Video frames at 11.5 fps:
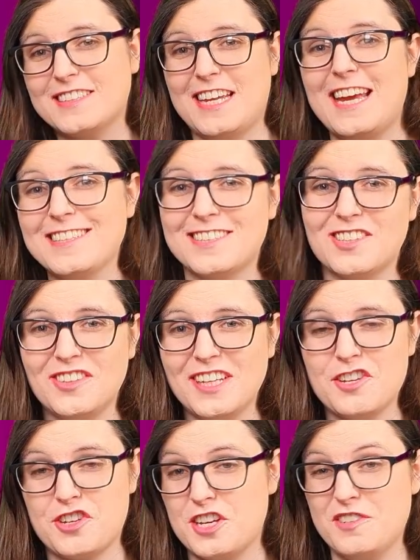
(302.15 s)

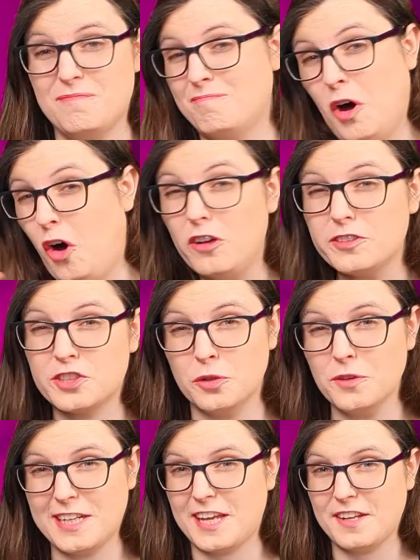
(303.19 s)
installation all
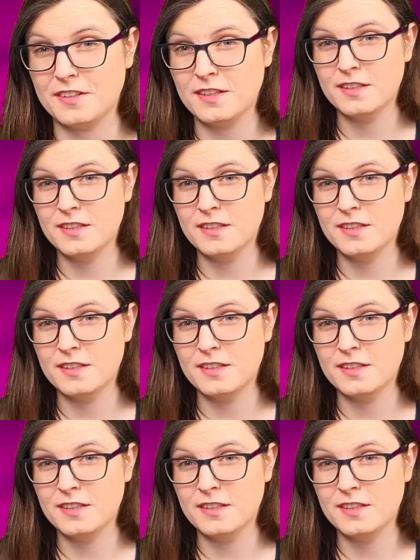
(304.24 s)
sorted.